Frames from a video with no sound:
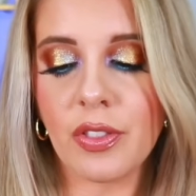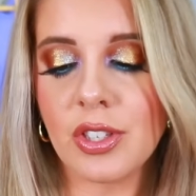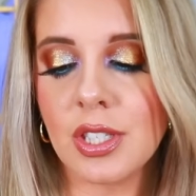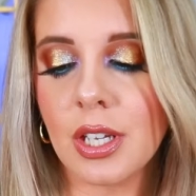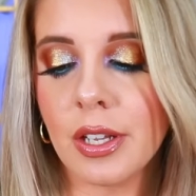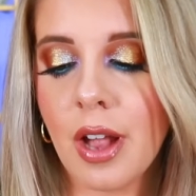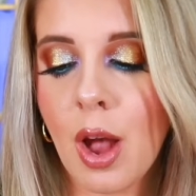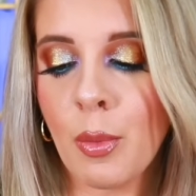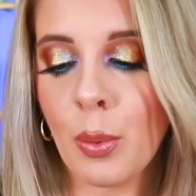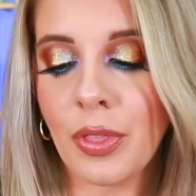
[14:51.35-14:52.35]
This is gonna
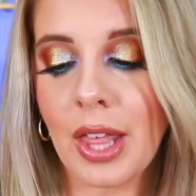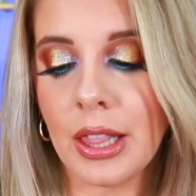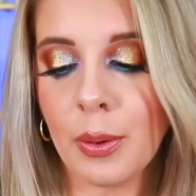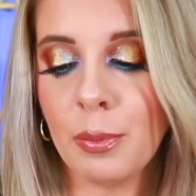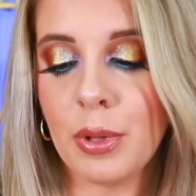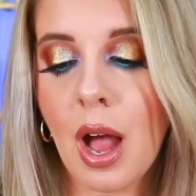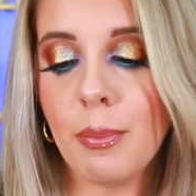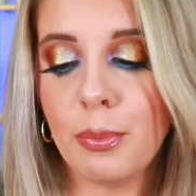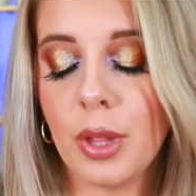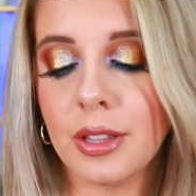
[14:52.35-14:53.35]
come with a liquid
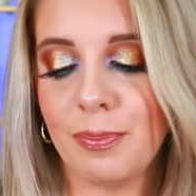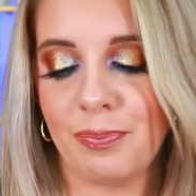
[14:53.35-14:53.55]
blom, uh,